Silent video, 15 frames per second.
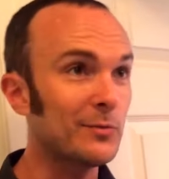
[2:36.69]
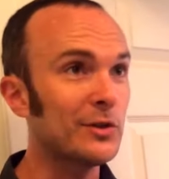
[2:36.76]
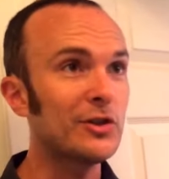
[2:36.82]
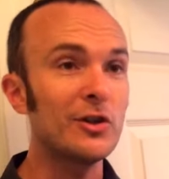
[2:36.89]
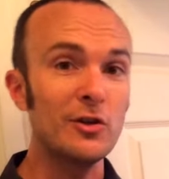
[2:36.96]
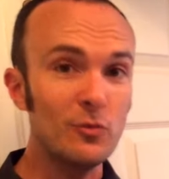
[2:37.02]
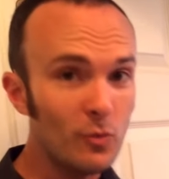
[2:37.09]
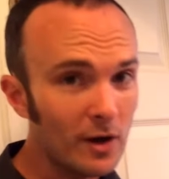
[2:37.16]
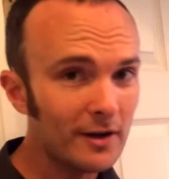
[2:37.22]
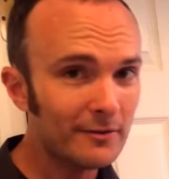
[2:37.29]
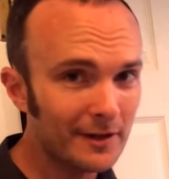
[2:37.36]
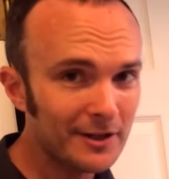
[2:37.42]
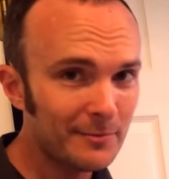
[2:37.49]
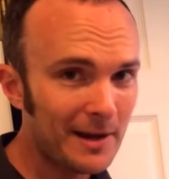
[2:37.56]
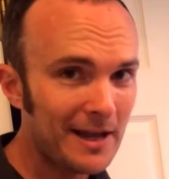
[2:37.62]
which you want to
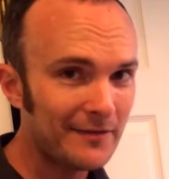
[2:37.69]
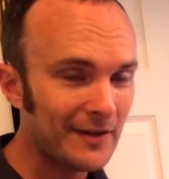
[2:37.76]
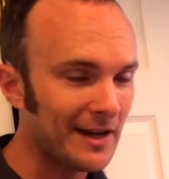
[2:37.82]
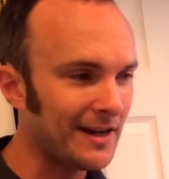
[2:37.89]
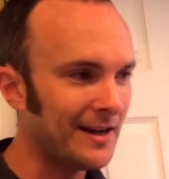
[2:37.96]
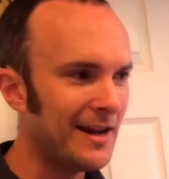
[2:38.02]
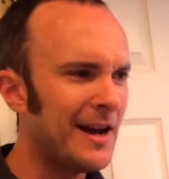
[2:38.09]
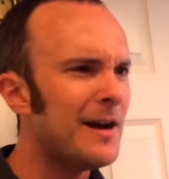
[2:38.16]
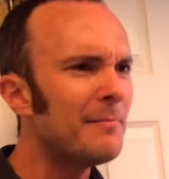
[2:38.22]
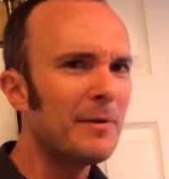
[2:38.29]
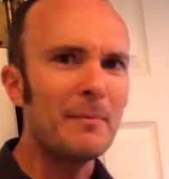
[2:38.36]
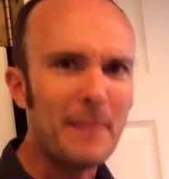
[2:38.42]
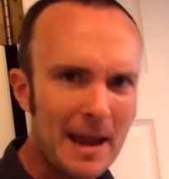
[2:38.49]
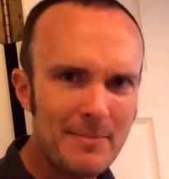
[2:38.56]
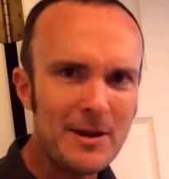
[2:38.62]
run your bath fan,
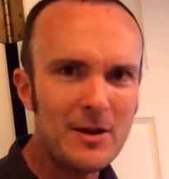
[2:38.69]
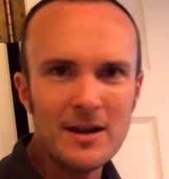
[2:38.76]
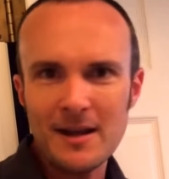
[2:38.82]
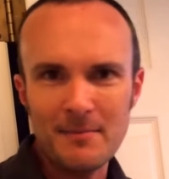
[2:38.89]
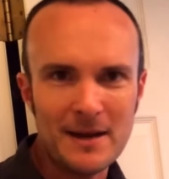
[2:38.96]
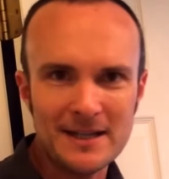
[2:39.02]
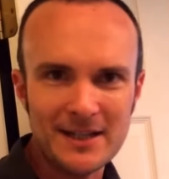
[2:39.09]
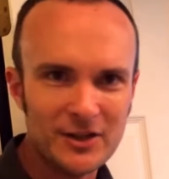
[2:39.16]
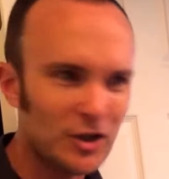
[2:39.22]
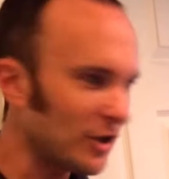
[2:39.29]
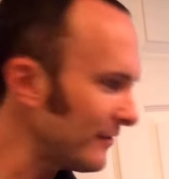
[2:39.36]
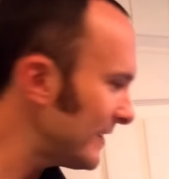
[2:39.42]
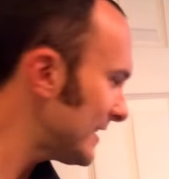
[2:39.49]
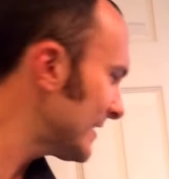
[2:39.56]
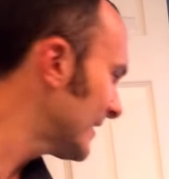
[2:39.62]
but maybe it makes us
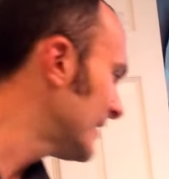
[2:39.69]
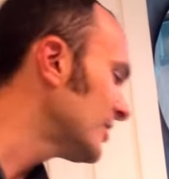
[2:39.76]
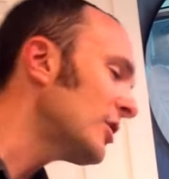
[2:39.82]
nervous.